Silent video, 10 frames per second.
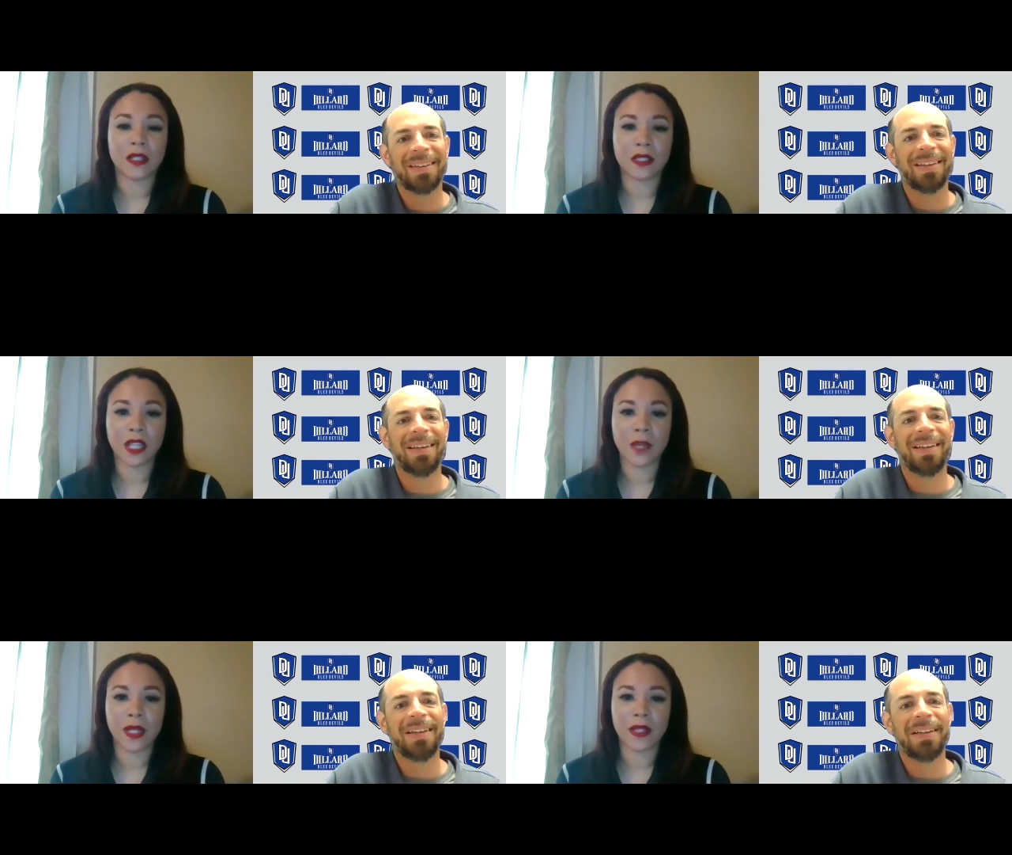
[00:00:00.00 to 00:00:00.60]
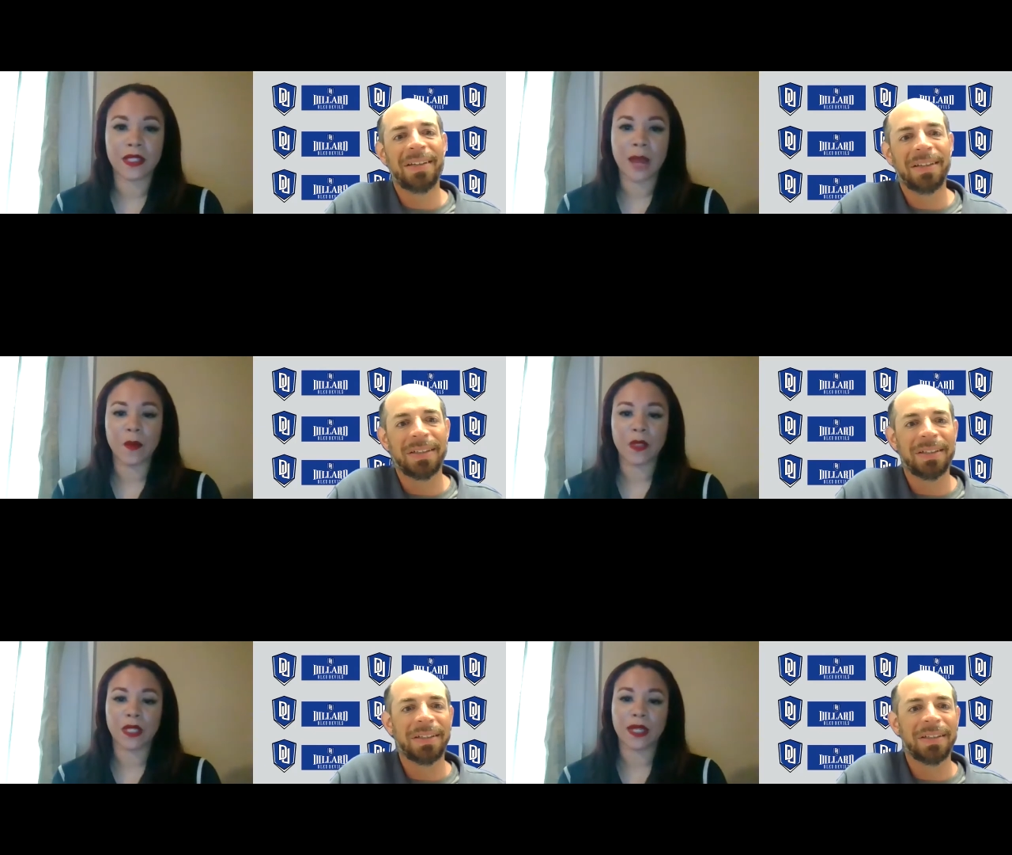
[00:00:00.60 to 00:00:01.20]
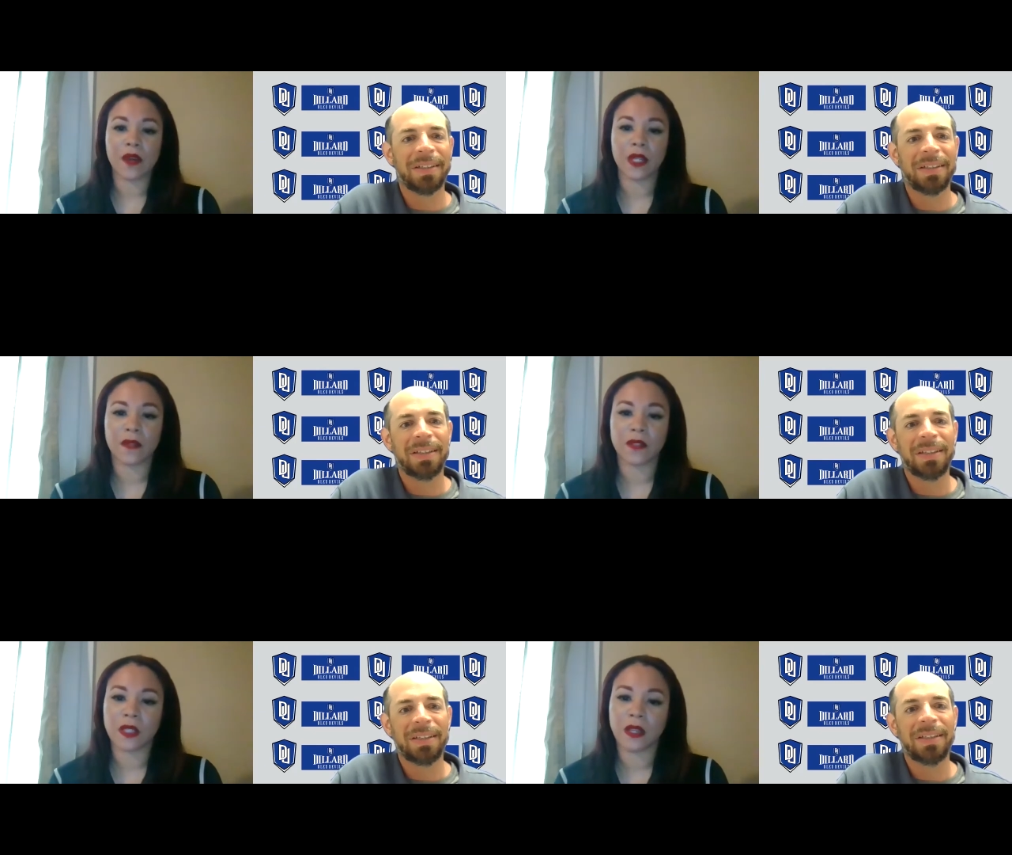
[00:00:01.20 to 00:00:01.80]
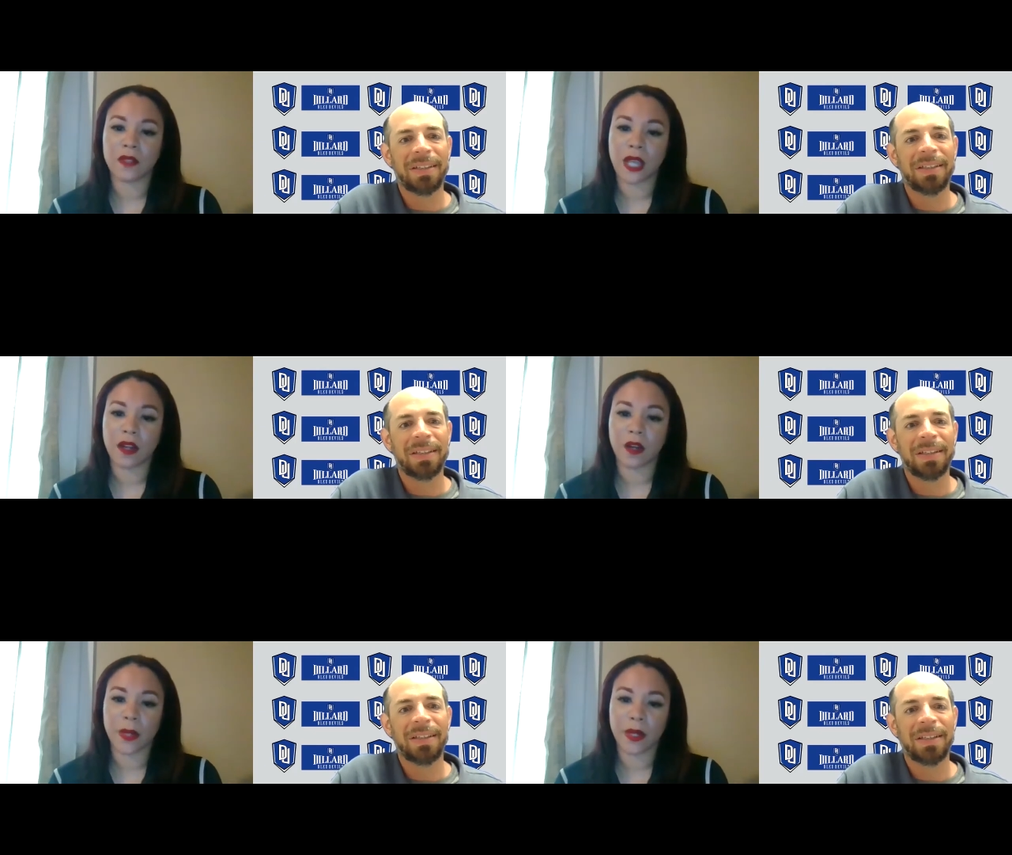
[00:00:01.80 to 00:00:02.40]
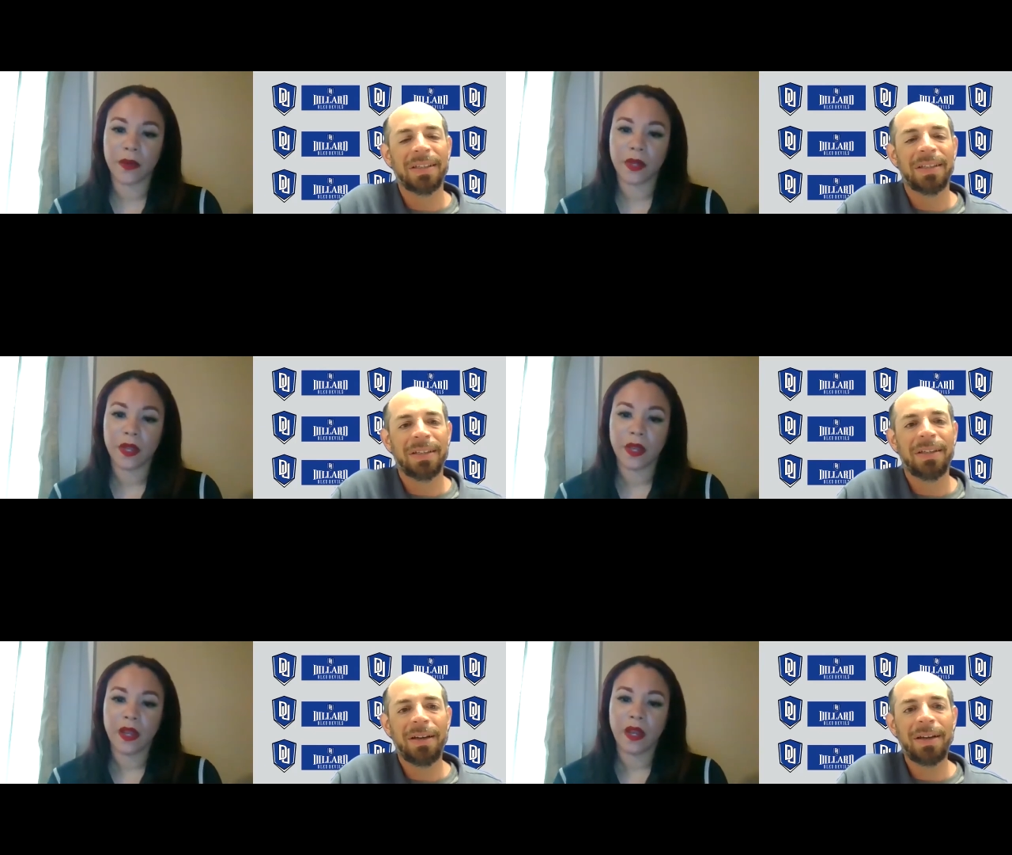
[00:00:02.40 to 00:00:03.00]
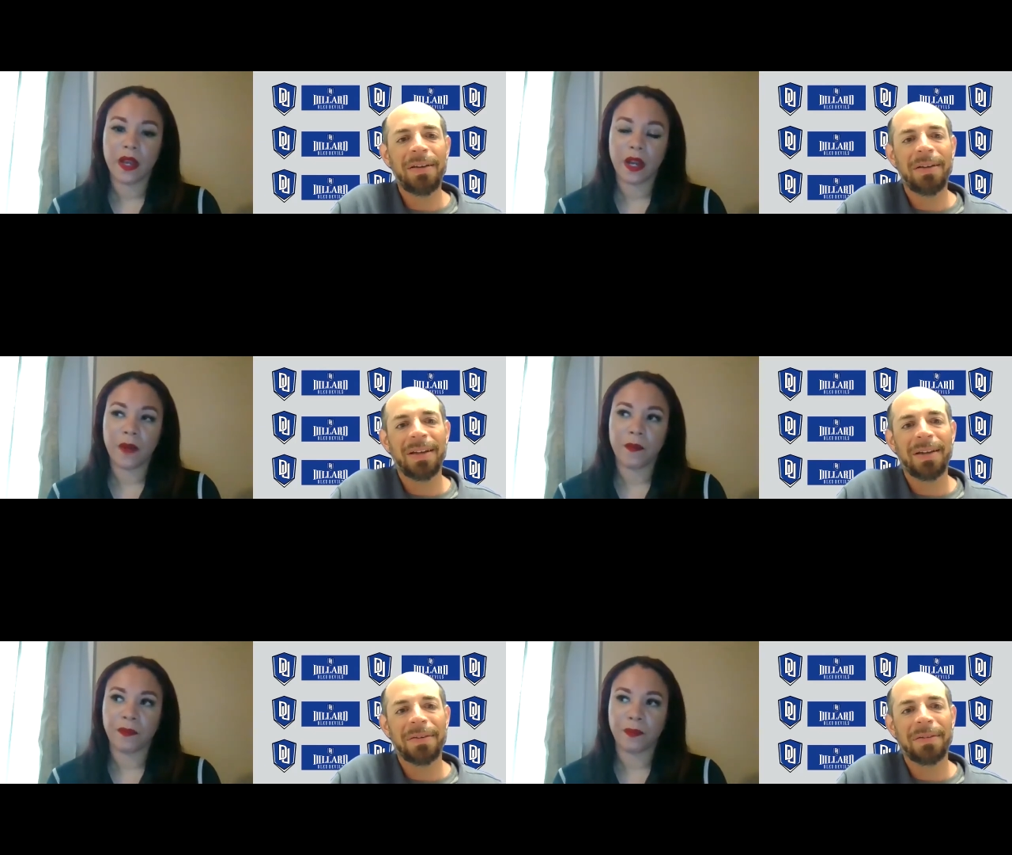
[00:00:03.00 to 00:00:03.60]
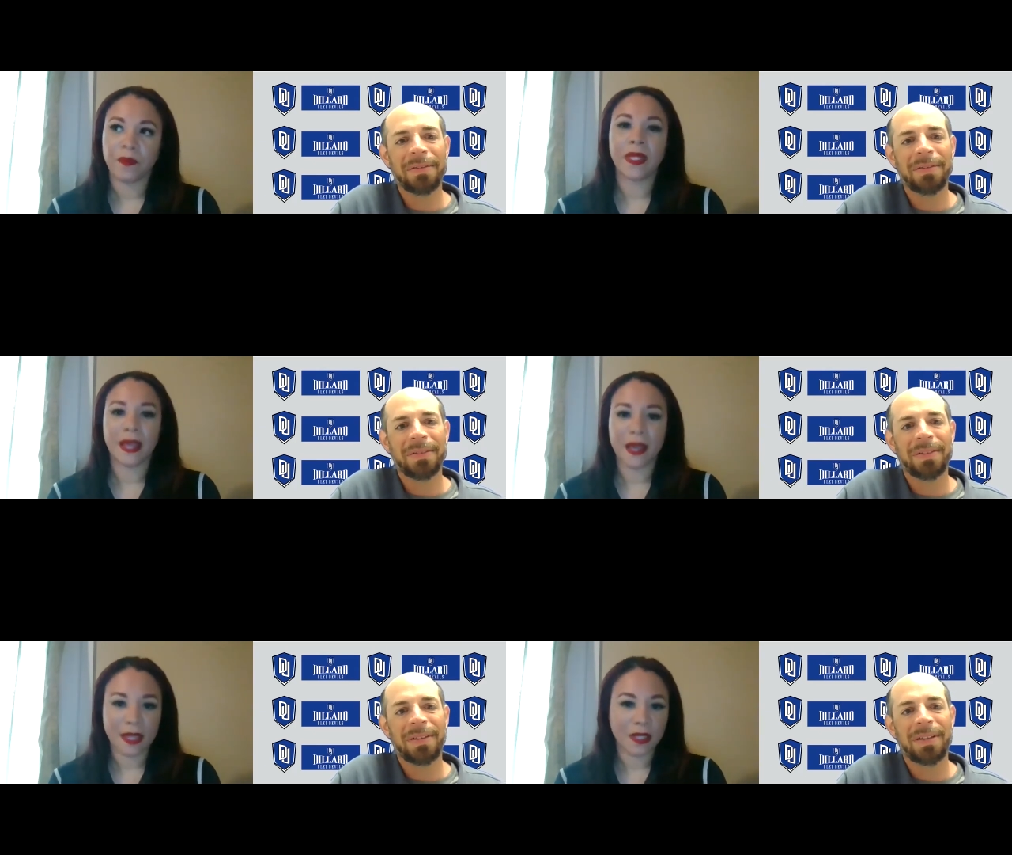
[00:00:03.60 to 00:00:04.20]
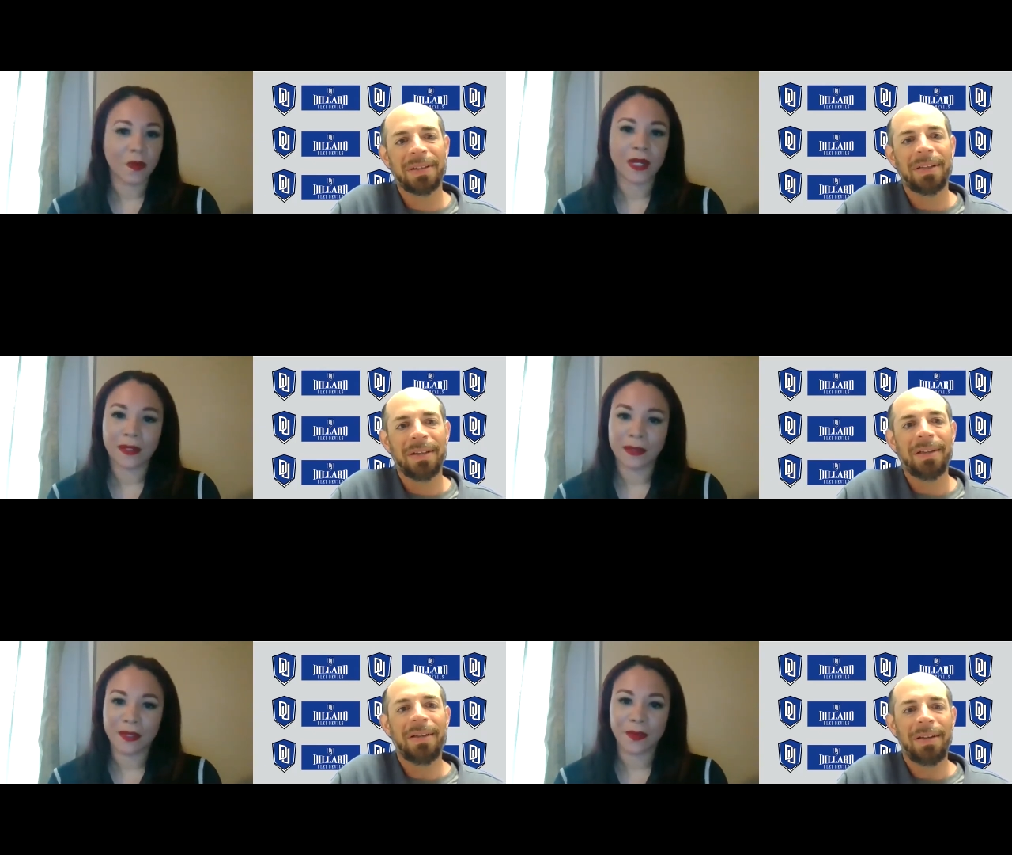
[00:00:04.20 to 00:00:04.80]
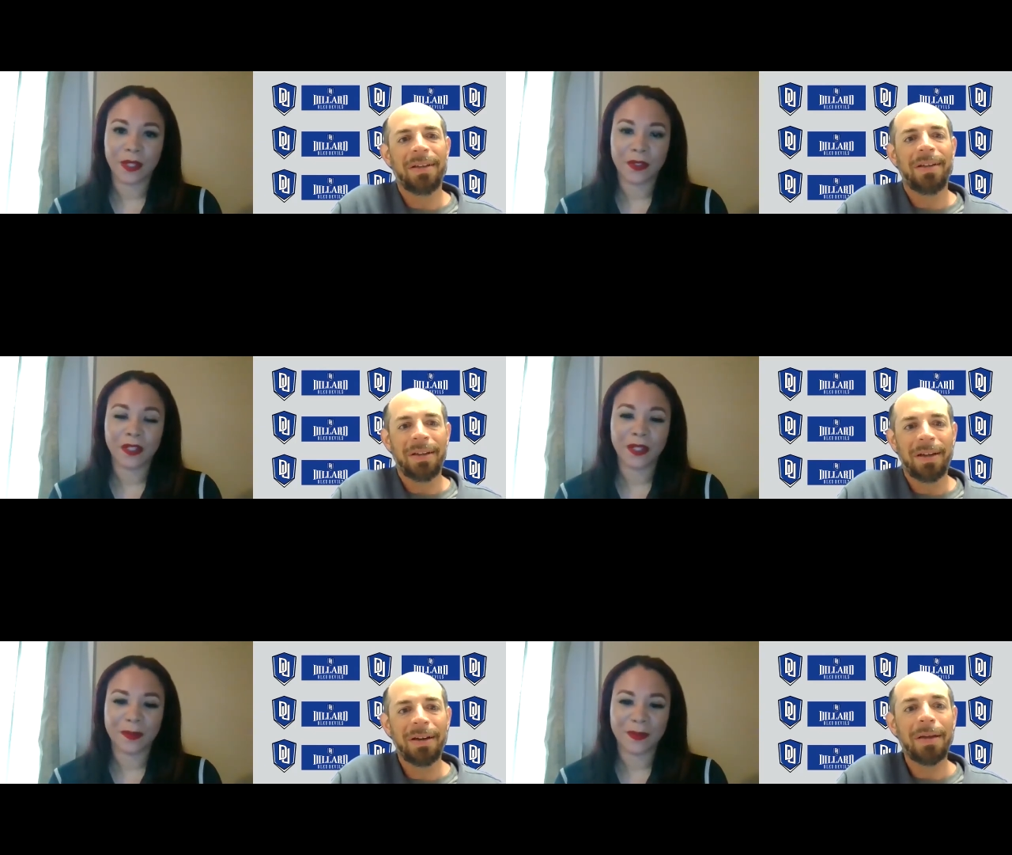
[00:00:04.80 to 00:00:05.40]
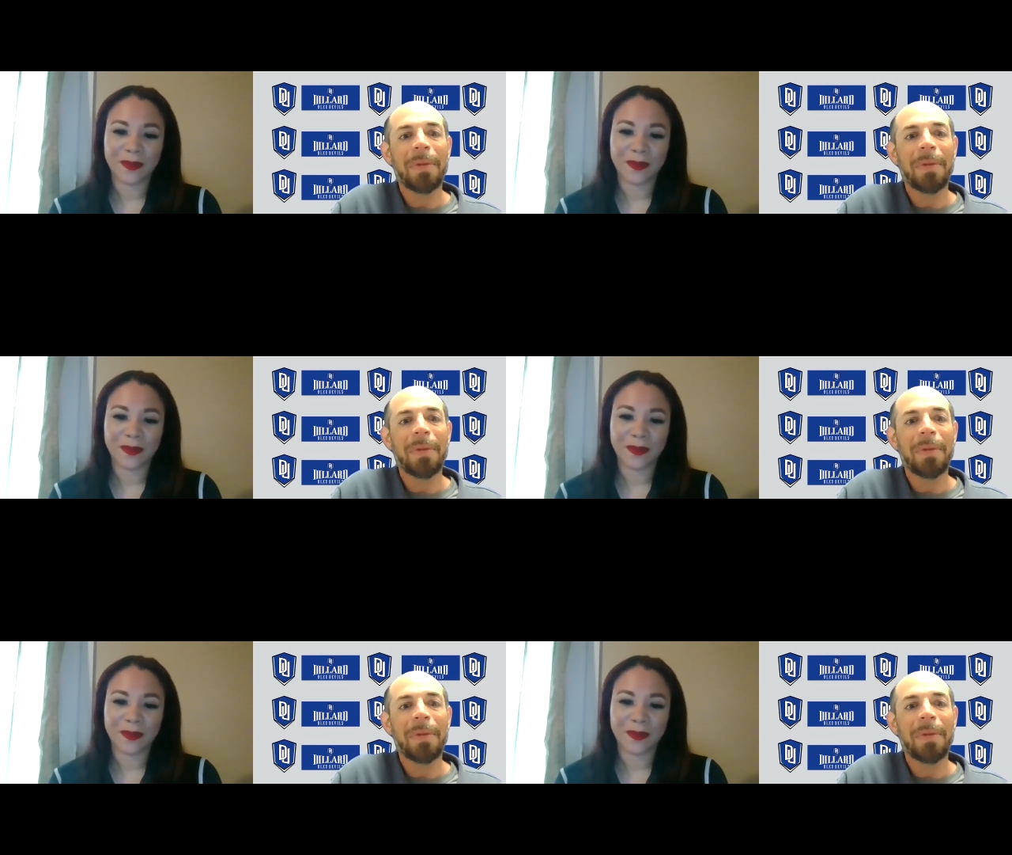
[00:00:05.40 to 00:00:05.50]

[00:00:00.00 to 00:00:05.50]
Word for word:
Speaker 1: a city, but at the time it was a county of, of Sacramento. Um, hmm. But yeah, that's where I, that's where I grew up.